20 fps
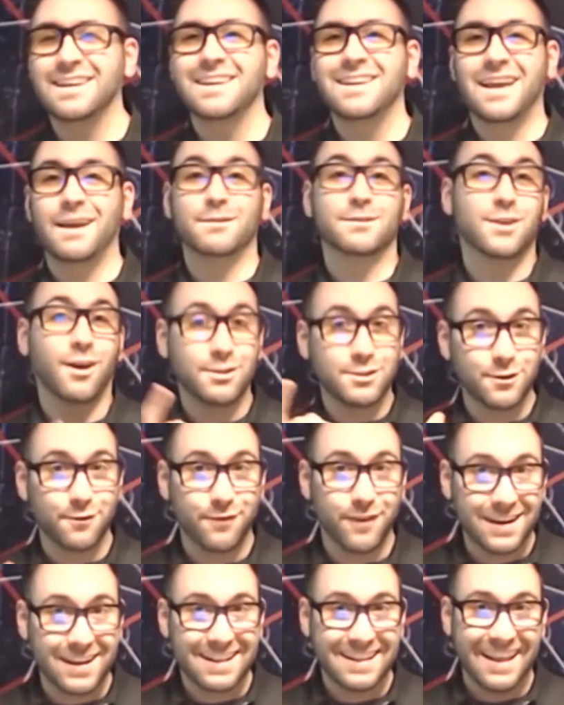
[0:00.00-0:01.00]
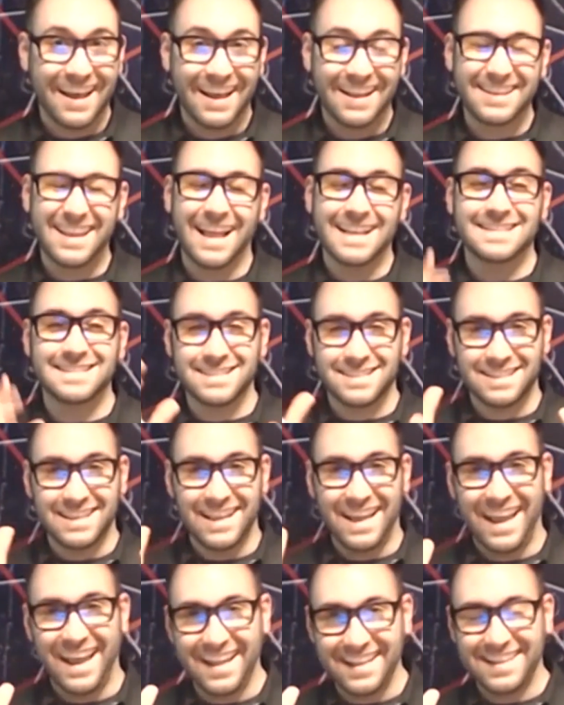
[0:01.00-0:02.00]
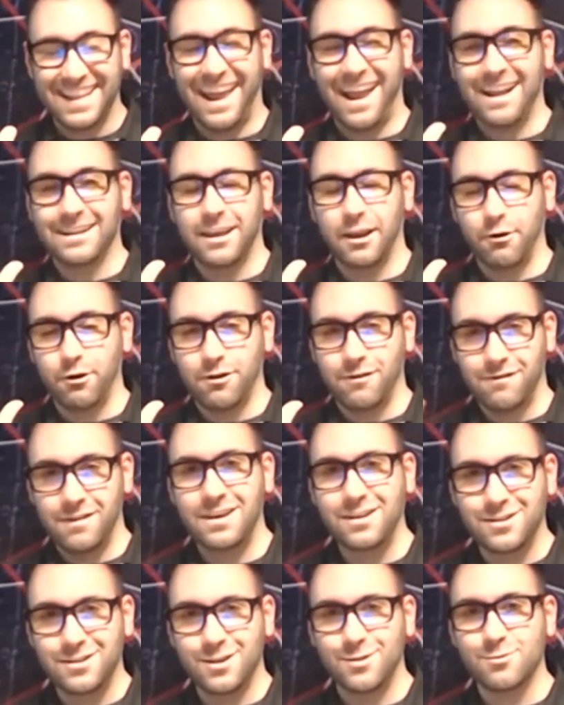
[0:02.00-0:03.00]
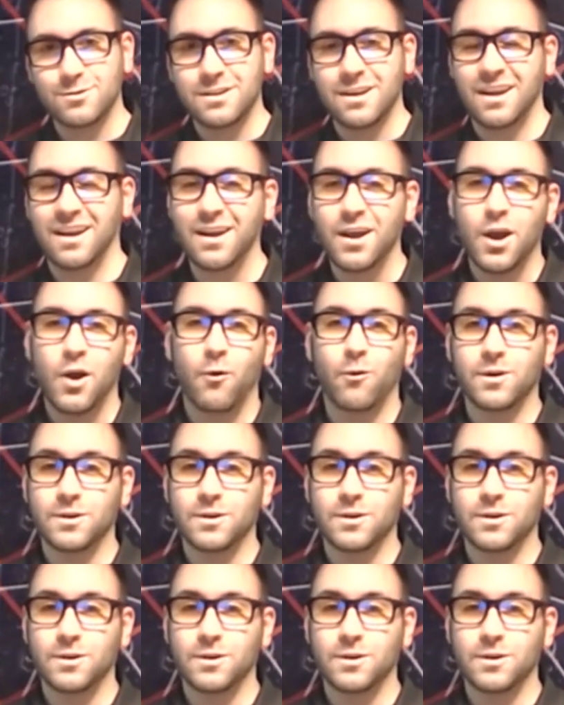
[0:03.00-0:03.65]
And it was also funny that slant that Gary Vee is using